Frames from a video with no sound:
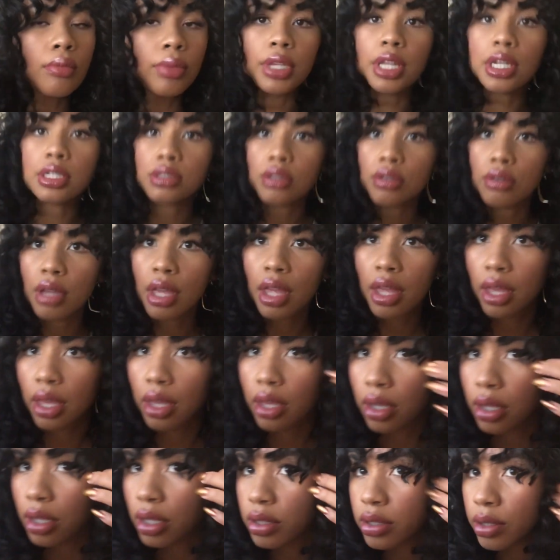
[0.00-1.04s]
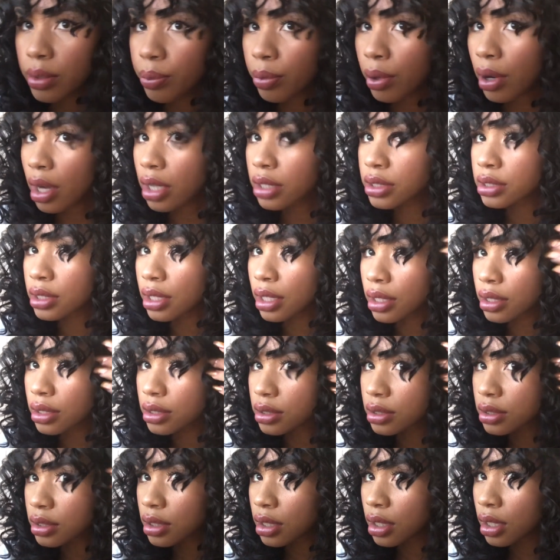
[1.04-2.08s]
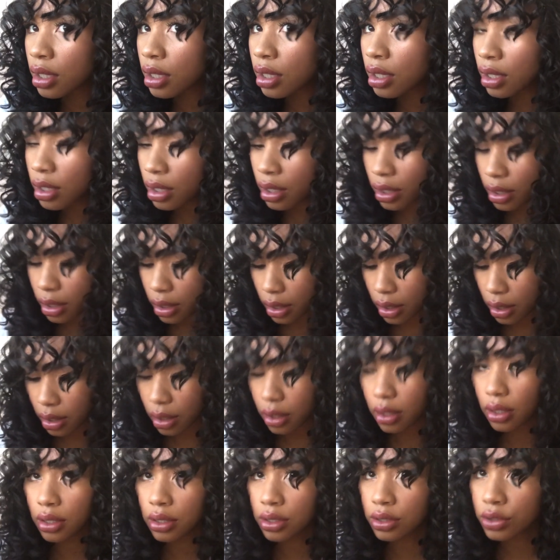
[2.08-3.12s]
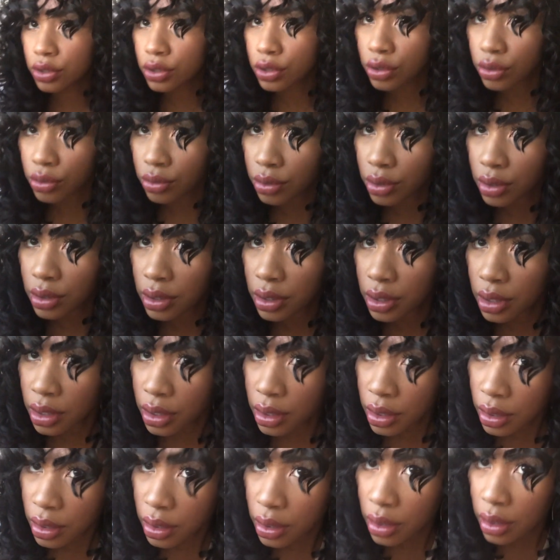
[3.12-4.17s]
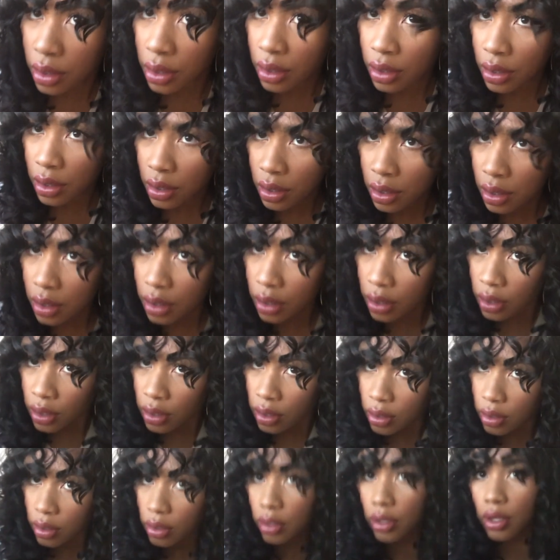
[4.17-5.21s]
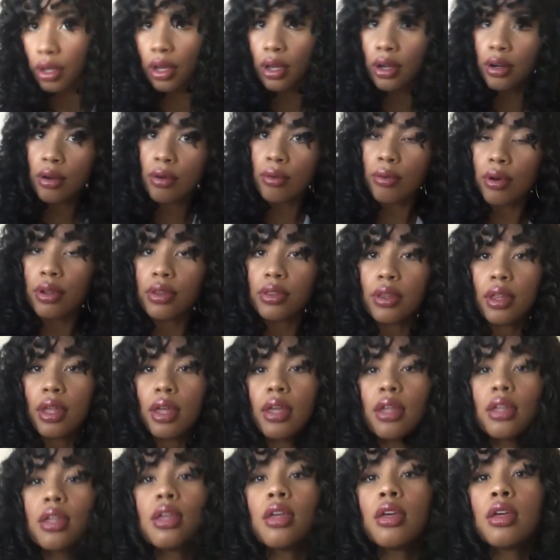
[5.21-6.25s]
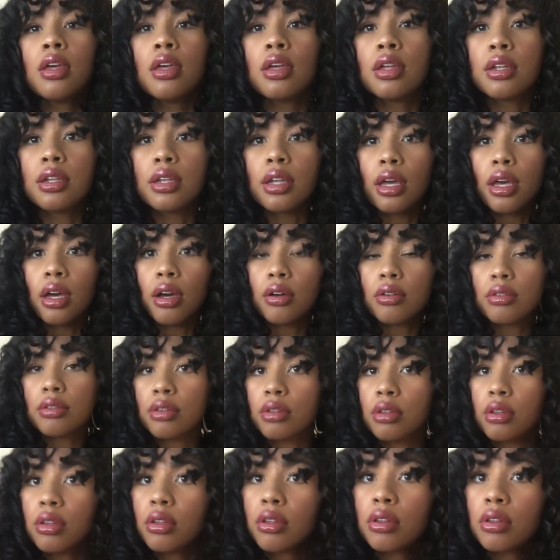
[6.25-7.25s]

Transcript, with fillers: but that's okay. It's a process. It is surely. Okay, I don't want that down.